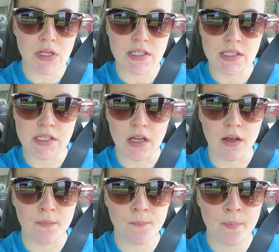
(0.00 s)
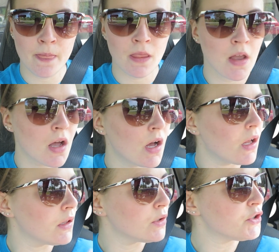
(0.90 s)
This is a
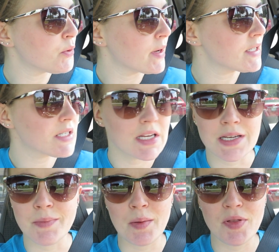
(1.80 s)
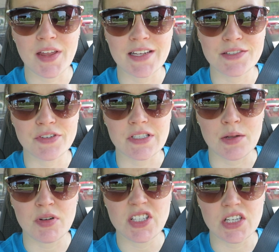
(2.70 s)
little twist in my plans for
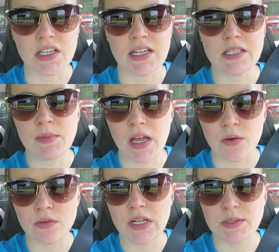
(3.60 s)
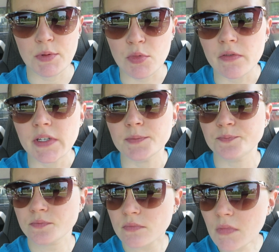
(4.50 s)
today, but it's good. It gets me out, it gets me moving,
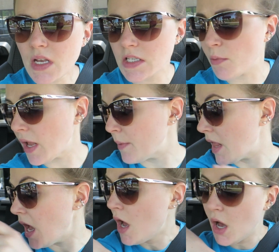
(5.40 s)
so I'm okay with it.